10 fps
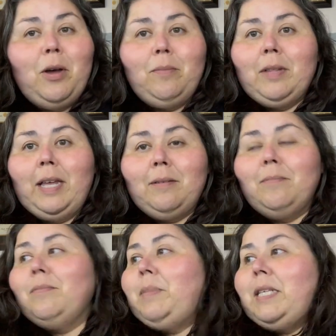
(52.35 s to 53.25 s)
like
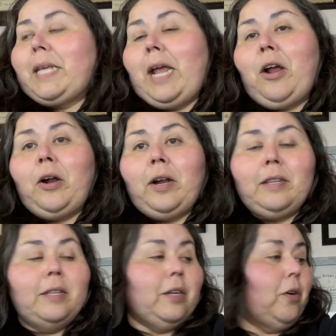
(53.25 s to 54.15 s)
be scared,
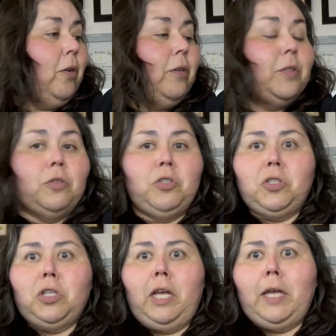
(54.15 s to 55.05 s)
and then the girls are
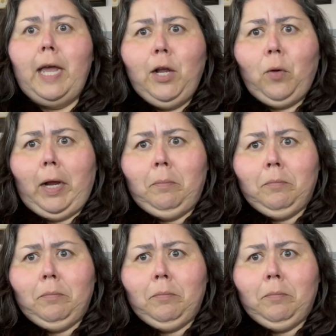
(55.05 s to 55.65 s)
just like angry.